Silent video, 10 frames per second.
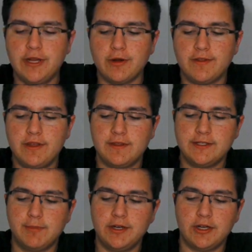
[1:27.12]
here. I think
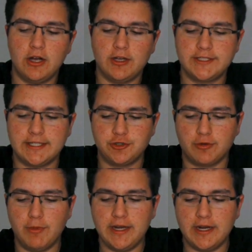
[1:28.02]
this button costs
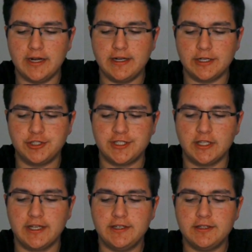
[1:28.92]
extra money, and I didn't actually
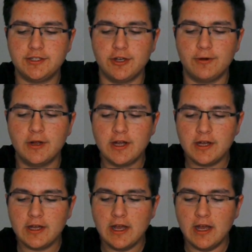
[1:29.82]
select it, so
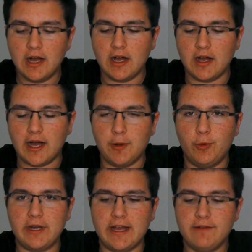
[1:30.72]
I
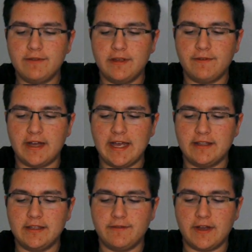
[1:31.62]
would have if I
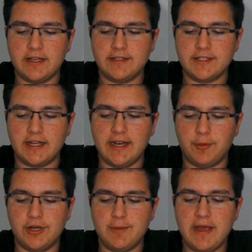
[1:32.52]
had decided I
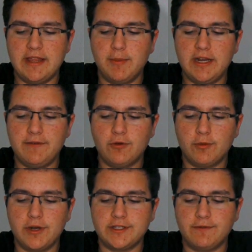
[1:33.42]
wanted to pay the money for it,
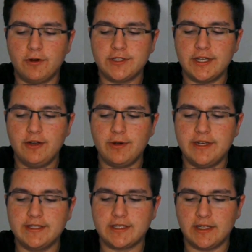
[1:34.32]
but as far as I know, I
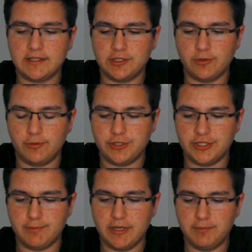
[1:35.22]
didn't select this one, which
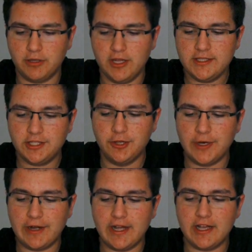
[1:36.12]
is a big plus.
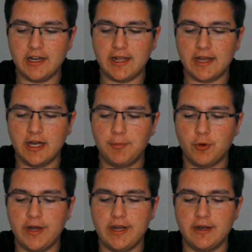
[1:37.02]
Now I got
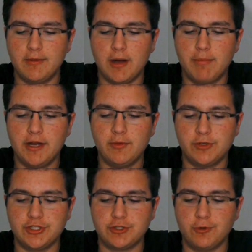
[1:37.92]
upgraded a button,
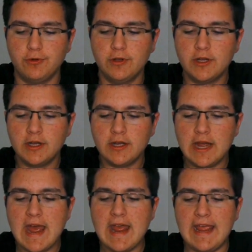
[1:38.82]
which is cool.
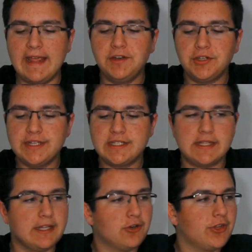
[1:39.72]
Handle is
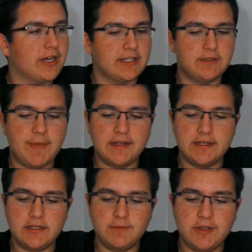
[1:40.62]
thicker than I expected
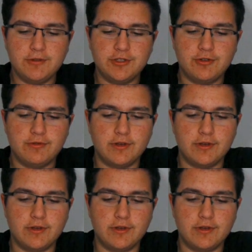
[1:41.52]
it to be, which is